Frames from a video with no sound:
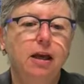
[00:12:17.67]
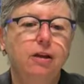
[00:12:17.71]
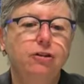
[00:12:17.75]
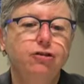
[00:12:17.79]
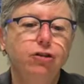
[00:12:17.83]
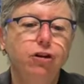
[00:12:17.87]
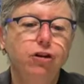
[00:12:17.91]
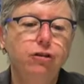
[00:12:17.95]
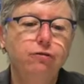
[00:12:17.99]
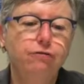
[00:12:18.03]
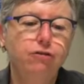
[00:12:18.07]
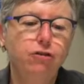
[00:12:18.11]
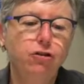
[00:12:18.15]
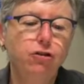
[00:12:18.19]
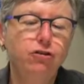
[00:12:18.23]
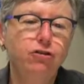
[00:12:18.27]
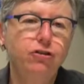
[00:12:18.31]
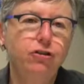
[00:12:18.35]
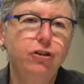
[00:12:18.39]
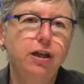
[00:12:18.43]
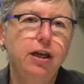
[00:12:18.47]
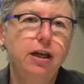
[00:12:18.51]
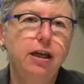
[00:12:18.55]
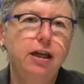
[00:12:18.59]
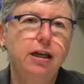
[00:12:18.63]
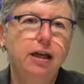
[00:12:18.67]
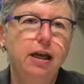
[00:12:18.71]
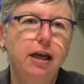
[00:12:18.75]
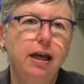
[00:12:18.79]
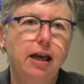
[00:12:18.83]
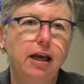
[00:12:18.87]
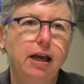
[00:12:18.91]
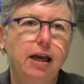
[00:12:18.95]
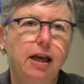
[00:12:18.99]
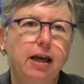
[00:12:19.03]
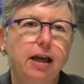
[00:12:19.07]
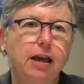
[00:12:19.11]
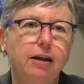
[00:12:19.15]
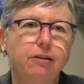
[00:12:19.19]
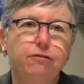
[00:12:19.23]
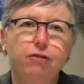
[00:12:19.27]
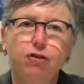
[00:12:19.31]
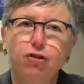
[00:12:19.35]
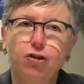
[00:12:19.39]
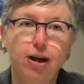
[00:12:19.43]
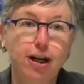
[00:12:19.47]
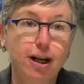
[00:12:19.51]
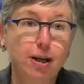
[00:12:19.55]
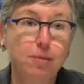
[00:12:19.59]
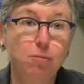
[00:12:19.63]
So the first thing
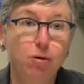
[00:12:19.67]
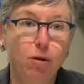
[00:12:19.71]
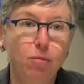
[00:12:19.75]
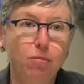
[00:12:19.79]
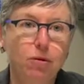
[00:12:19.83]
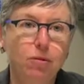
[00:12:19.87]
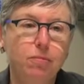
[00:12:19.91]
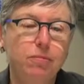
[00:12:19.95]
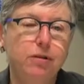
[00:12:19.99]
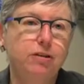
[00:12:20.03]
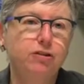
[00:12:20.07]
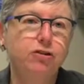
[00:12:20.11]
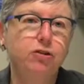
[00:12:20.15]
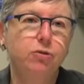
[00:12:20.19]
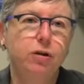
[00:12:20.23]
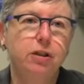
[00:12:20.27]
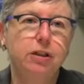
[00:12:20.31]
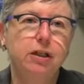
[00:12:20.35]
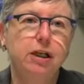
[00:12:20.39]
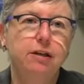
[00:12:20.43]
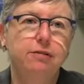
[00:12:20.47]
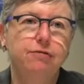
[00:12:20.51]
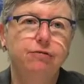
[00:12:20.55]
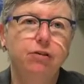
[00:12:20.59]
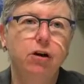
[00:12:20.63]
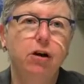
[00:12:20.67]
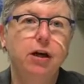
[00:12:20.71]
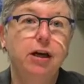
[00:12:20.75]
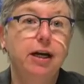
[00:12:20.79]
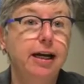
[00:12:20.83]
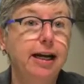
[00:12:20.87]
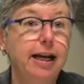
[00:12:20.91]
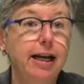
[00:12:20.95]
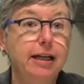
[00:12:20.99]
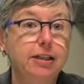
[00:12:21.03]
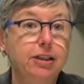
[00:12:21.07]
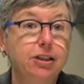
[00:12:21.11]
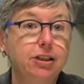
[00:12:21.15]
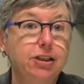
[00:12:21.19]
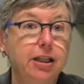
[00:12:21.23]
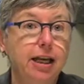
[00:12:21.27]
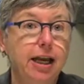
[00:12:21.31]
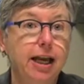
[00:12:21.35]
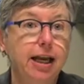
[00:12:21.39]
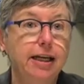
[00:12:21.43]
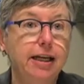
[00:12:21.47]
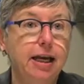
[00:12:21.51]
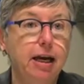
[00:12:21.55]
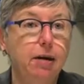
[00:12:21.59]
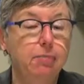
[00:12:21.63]
for any problem is to identify it and
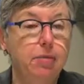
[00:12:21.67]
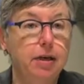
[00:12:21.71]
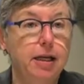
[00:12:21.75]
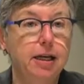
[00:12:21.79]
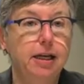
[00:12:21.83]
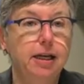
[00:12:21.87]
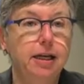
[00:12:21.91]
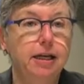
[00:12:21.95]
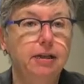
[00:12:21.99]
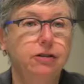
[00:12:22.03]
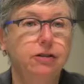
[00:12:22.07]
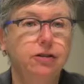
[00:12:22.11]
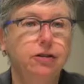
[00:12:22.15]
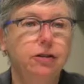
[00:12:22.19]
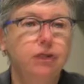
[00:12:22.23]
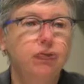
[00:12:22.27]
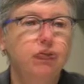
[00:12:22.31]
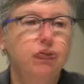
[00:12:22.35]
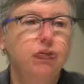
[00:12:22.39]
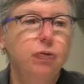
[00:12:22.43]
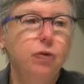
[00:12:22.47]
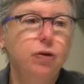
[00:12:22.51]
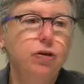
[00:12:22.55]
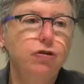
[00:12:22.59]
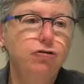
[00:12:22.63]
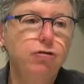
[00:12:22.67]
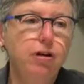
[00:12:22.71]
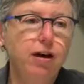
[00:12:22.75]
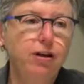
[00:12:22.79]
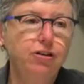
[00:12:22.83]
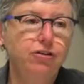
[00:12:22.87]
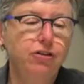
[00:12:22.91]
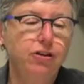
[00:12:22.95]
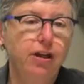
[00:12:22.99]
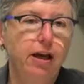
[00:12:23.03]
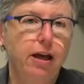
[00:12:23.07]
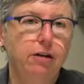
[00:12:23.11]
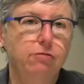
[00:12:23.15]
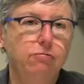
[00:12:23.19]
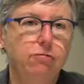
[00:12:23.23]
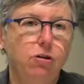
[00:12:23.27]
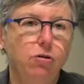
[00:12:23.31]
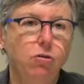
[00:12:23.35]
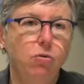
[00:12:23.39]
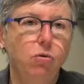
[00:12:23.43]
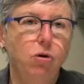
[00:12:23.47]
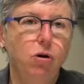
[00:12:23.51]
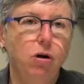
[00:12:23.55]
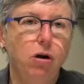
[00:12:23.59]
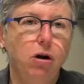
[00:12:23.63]
understand how big it is. To address that
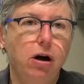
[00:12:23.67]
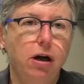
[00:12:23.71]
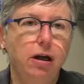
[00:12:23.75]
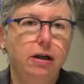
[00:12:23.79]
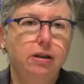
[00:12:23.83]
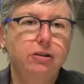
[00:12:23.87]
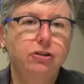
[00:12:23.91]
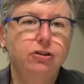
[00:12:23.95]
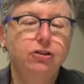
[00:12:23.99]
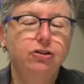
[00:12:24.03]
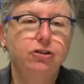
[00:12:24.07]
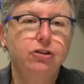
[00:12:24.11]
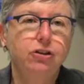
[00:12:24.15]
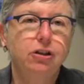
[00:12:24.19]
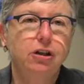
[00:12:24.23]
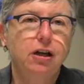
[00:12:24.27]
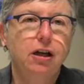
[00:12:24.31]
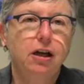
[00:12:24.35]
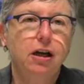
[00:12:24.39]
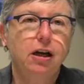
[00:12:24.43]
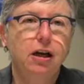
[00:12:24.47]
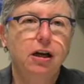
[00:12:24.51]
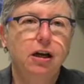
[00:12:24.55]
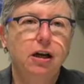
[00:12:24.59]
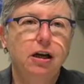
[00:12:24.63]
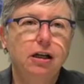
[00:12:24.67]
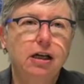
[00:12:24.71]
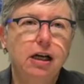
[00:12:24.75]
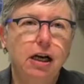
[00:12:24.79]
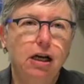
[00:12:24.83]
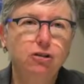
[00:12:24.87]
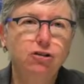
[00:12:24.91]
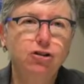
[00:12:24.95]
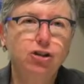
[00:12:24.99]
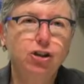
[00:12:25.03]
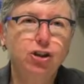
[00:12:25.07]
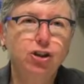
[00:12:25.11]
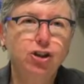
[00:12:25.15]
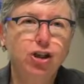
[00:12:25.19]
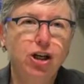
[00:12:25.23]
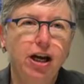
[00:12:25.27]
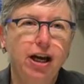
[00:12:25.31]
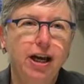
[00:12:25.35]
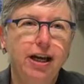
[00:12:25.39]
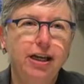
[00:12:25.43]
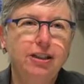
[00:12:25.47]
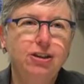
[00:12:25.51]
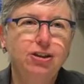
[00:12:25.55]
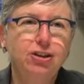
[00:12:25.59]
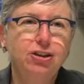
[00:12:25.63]
requires culture
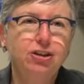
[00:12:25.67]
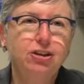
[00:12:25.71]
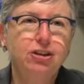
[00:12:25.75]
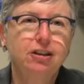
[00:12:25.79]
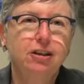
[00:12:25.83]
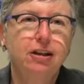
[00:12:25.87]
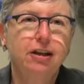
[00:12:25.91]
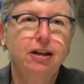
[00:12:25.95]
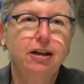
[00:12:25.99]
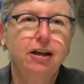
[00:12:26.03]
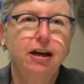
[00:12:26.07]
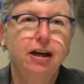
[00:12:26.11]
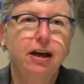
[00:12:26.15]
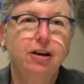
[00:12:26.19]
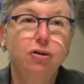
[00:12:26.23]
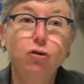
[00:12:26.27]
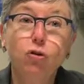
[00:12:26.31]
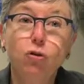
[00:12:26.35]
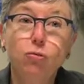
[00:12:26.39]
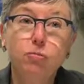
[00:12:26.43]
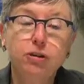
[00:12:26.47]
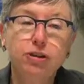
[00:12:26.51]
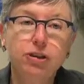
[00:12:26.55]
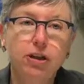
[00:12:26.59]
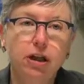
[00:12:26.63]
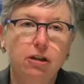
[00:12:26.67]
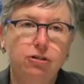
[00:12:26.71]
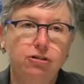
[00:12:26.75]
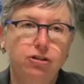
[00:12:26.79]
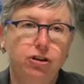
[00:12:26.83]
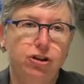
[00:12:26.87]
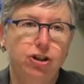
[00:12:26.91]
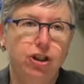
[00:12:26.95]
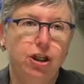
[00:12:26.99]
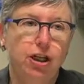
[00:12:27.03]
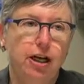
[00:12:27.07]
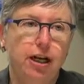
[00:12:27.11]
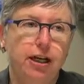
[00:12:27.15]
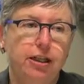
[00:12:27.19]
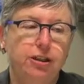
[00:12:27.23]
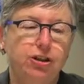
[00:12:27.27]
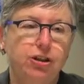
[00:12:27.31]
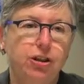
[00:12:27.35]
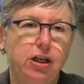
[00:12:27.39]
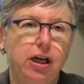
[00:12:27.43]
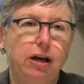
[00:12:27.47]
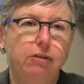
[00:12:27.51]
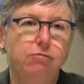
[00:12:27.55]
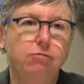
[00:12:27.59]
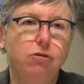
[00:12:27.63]
change, enormous culture
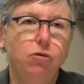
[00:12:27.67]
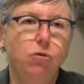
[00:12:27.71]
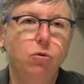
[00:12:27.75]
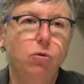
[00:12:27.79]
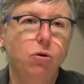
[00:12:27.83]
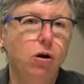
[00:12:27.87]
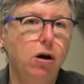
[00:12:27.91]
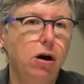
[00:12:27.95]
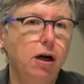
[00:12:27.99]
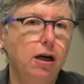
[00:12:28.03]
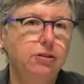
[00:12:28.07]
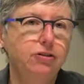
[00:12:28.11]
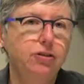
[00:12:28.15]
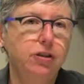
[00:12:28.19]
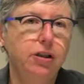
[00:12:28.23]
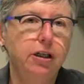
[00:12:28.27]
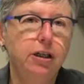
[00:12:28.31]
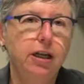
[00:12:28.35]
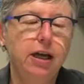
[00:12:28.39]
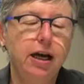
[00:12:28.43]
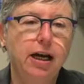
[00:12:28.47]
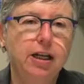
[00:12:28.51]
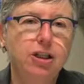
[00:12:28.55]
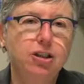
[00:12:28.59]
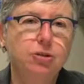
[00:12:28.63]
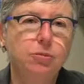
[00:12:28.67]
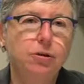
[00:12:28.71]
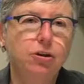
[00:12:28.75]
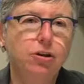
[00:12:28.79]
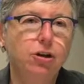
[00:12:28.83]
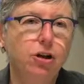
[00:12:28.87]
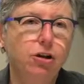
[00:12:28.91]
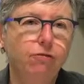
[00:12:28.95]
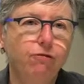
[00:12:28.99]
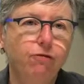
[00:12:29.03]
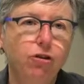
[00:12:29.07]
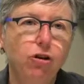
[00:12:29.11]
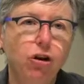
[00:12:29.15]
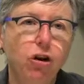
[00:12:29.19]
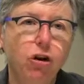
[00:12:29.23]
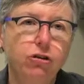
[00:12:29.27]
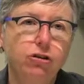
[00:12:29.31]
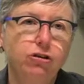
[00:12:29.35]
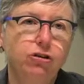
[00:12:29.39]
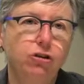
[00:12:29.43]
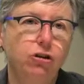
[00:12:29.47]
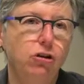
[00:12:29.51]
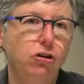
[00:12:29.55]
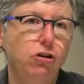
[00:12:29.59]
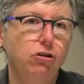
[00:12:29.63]
change, and requires the engagement of
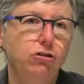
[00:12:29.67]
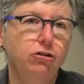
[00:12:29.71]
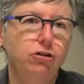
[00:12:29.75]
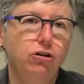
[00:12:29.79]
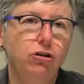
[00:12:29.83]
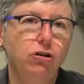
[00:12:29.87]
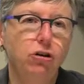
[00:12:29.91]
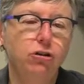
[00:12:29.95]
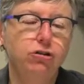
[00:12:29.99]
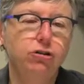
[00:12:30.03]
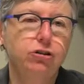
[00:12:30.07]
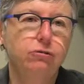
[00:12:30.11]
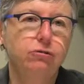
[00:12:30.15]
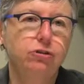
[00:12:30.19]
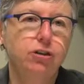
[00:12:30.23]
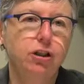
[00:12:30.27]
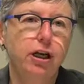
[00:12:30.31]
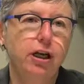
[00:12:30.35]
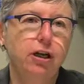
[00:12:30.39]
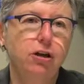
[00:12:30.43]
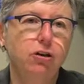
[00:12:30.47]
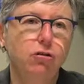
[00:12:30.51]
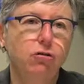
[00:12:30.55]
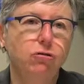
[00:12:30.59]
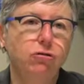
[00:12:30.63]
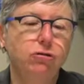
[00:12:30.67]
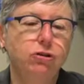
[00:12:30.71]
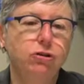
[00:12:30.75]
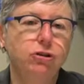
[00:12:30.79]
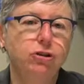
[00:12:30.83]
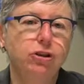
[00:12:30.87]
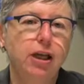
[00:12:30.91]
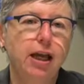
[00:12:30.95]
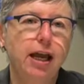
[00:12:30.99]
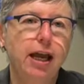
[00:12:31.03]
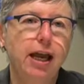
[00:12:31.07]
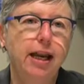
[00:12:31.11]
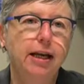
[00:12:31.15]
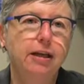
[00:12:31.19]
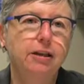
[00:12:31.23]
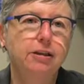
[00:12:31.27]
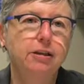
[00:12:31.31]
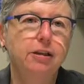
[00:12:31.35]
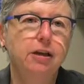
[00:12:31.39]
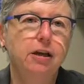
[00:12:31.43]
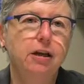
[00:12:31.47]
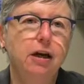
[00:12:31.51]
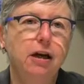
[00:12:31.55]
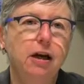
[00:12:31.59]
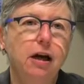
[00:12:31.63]
lots and lots and lots of stakeholders.
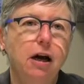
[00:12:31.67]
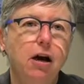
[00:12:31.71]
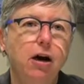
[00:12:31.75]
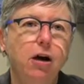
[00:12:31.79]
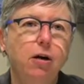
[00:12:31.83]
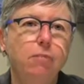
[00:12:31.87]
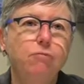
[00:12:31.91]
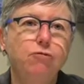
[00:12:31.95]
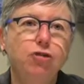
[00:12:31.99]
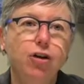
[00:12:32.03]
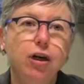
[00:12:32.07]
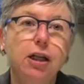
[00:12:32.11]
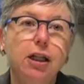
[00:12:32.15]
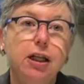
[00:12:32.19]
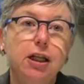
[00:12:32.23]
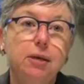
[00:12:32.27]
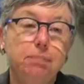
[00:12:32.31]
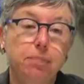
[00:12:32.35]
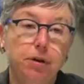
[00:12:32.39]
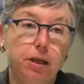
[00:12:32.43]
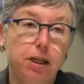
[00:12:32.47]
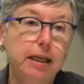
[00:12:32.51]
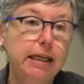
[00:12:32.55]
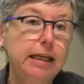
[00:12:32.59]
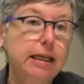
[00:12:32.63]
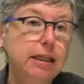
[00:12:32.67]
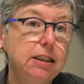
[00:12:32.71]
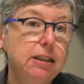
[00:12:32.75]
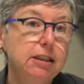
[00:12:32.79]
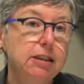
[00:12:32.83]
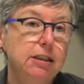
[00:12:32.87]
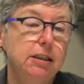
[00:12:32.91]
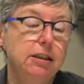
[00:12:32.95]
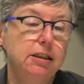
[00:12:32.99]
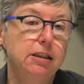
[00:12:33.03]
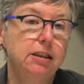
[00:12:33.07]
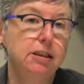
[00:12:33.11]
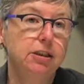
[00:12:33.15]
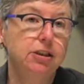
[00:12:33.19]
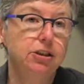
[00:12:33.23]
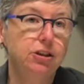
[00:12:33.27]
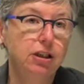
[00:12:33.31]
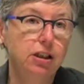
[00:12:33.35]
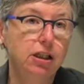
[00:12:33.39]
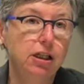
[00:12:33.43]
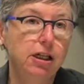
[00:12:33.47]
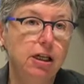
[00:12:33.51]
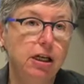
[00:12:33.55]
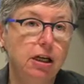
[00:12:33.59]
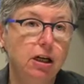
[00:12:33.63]
And I'm really pleased to
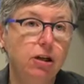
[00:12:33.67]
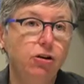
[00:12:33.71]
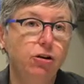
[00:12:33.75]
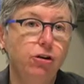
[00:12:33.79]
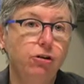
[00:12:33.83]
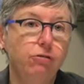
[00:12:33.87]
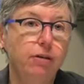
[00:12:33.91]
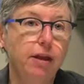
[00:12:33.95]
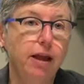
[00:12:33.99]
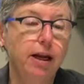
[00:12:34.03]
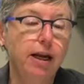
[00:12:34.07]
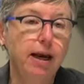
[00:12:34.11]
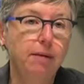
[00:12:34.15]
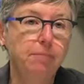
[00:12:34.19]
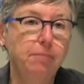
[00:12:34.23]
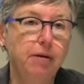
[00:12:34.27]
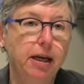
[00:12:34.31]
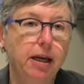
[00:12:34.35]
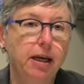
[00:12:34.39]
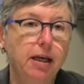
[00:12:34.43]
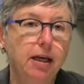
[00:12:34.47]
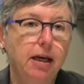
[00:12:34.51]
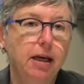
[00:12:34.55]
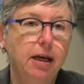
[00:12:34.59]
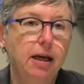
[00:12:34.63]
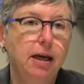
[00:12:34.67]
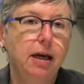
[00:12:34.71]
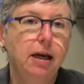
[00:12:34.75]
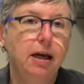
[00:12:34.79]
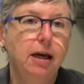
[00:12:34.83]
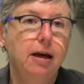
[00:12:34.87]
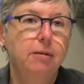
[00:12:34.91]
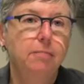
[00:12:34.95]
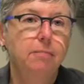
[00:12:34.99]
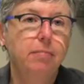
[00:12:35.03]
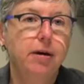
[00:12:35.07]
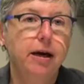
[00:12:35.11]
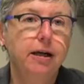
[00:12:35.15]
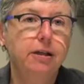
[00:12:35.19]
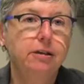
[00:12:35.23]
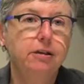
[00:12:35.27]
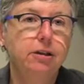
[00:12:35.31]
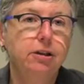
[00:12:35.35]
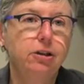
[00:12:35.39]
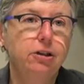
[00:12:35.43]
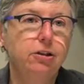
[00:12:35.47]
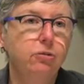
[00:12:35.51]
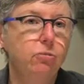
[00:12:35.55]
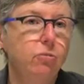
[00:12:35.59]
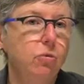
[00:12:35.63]
see a lot of that happening, but
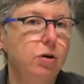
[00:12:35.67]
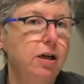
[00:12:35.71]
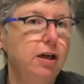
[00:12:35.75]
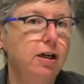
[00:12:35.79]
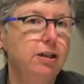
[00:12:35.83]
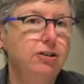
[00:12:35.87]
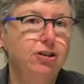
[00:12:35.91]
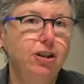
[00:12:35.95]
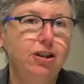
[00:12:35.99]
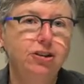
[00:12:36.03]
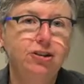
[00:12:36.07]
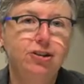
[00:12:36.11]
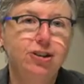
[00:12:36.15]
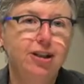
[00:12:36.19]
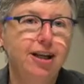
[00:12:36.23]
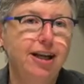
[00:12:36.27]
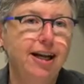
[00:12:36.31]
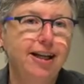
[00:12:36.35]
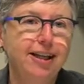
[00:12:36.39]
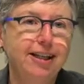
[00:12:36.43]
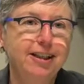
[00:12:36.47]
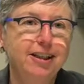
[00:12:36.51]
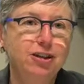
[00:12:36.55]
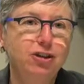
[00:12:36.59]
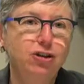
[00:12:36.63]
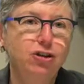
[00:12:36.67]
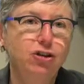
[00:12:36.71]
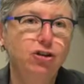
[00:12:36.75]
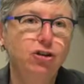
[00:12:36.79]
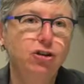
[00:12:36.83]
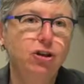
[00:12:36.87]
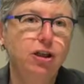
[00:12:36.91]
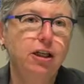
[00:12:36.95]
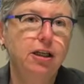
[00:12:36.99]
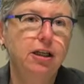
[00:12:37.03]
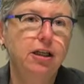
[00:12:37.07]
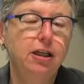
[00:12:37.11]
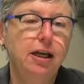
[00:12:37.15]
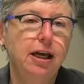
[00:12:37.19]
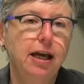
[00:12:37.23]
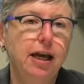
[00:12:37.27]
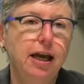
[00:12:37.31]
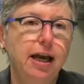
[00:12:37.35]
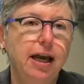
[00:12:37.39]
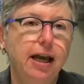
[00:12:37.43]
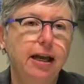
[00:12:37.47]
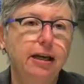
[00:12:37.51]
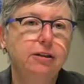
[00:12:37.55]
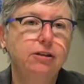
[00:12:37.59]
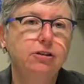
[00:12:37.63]
we're just starting this journey,
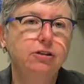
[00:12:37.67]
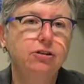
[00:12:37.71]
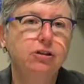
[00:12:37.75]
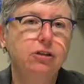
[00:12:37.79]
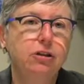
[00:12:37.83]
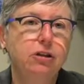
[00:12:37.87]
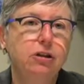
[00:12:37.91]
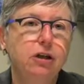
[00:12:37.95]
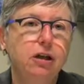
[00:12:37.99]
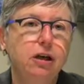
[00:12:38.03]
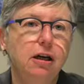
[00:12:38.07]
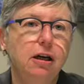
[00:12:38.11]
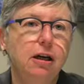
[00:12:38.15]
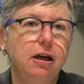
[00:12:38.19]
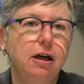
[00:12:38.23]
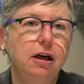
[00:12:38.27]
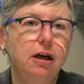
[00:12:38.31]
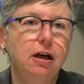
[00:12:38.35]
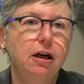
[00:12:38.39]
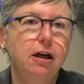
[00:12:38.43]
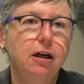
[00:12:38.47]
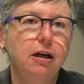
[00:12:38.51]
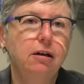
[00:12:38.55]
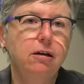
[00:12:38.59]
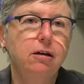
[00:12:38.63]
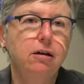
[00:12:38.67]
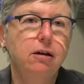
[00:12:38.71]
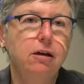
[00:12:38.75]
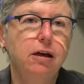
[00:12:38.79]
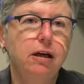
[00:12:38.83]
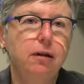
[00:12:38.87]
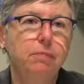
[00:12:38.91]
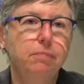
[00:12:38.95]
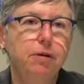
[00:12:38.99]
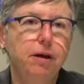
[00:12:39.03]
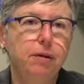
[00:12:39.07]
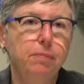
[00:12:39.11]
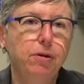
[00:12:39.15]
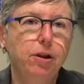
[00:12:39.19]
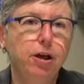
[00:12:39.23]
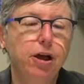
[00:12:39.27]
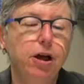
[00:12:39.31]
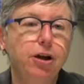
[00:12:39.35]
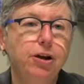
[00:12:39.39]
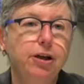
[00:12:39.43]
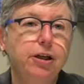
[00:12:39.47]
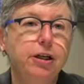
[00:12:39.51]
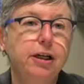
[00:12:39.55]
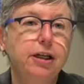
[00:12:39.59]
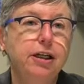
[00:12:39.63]
and people are
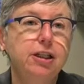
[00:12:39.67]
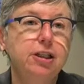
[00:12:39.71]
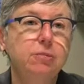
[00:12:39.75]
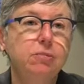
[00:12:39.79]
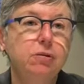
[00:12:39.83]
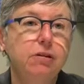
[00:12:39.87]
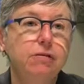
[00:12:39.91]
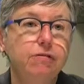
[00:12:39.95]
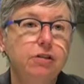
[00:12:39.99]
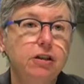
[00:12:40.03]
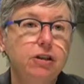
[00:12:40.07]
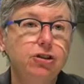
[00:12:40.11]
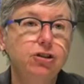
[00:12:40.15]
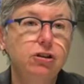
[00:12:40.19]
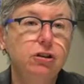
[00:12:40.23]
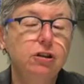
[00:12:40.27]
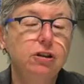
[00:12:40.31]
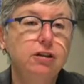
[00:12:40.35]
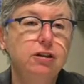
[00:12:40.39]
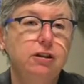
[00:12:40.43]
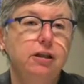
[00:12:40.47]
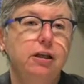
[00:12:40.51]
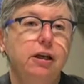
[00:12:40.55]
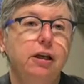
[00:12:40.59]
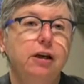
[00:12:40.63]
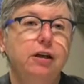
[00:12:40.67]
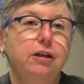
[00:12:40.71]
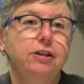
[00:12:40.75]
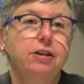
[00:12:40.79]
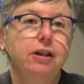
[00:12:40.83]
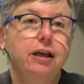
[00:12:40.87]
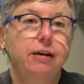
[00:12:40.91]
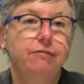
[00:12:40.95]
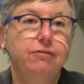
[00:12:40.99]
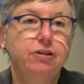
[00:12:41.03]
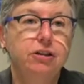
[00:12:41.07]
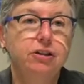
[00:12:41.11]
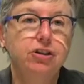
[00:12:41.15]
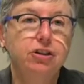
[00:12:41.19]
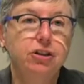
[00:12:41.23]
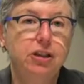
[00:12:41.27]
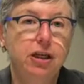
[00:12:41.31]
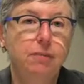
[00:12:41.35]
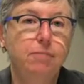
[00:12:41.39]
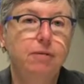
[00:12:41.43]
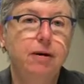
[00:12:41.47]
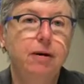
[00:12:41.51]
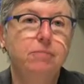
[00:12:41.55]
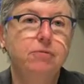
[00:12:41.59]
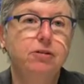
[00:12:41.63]
going to need to be vigilant. They're going to have to
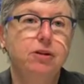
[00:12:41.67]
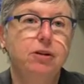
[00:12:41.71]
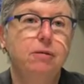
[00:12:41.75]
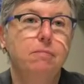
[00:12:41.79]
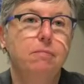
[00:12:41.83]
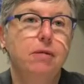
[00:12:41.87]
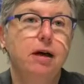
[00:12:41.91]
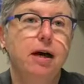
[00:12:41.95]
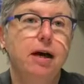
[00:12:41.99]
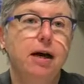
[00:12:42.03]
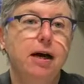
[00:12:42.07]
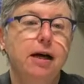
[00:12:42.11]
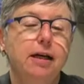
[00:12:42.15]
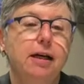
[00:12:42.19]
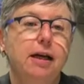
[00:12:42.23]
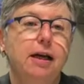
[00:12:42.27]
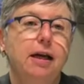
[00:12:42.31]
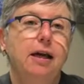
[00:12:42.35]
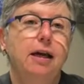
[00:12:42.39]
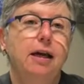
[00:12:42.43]
step up to the mark.